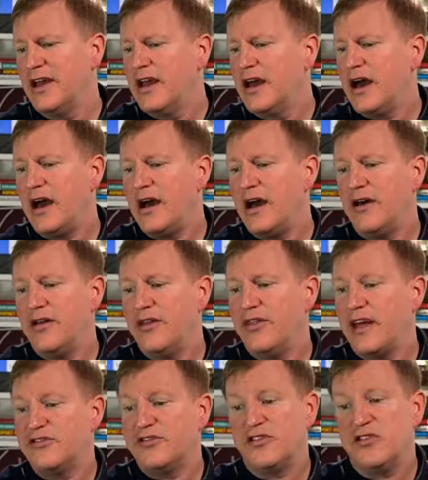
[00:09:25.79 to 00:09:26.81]

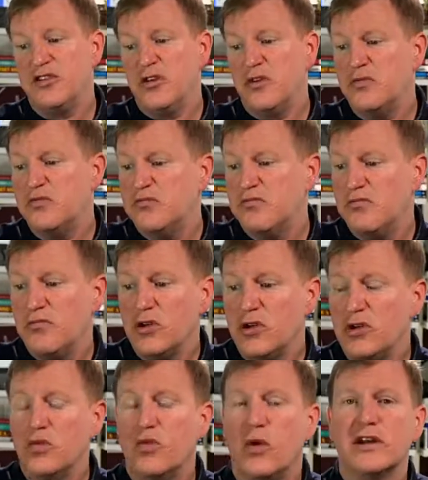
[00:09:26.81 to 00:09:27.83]
That's,
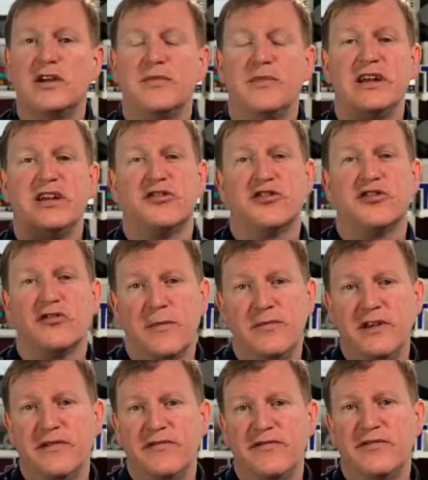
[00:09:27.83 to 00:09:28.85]
you want to be
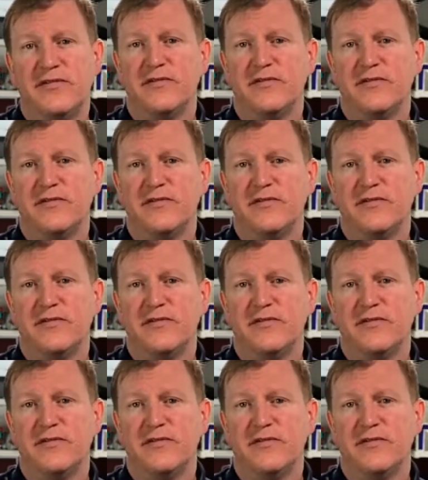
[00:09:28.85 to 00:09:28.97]
descriptive.